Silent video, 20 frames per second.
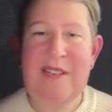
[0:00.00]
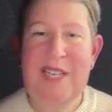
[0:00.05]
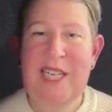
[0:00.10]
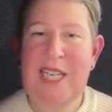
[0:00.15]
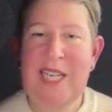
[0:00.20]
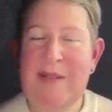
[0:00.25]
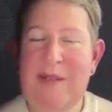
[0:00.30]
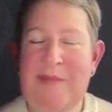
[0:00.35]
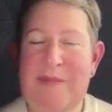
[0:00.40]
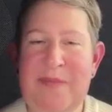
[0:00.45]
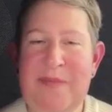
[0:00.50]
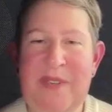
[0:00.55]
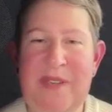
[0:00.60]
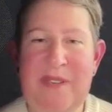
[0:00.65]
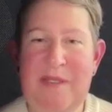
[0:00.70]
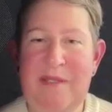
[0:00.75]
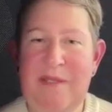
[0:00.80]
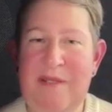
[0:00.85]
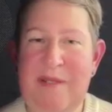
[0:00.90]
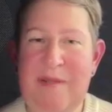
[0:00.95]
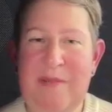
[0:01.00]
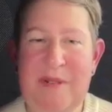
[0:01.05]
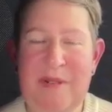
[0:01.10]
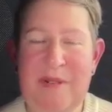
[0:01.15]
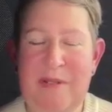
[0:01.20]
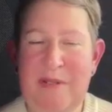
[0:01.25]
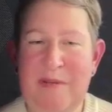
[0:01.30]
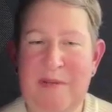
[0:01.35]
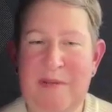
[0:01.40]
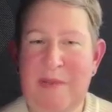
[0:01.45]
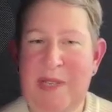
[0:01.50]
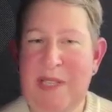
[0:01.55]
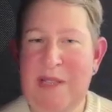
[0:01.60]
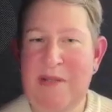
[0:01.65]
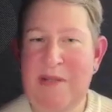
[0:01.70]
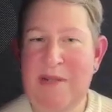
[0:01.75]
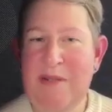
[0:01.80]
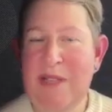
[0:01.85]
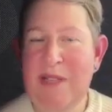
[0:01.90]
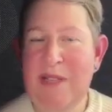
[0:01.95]
The other approach would be
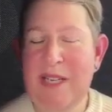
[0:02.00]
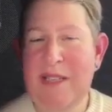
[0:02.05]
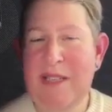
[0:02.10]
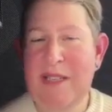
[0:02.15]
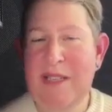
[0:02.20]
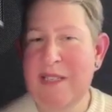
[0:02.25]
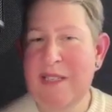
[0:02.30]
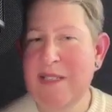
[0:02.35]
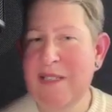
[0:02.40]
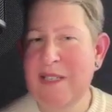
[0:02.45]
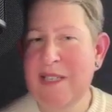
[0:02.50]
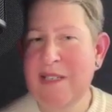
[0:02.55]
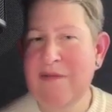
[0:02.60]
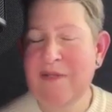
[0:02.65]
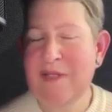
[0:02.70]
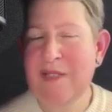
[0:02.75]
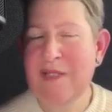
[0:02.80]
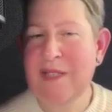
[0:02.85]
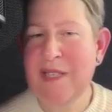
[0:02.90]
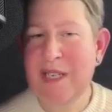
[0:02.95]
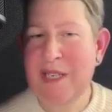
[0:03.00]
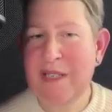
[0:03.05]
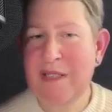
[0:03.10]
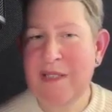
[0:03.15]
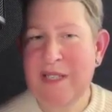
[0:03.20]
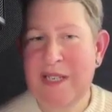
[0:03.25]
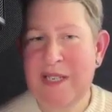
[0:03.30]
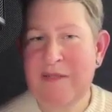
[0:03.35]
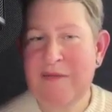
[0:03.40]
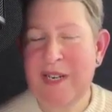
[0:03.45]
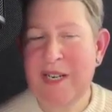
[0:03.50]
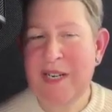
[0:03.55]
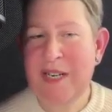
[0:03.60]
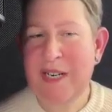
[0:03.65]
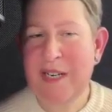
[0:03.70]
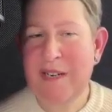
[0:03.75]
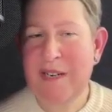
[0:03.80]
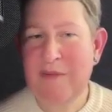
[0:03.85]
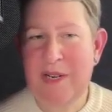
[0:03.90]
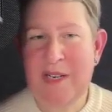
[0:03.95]
through like things like recycling, right?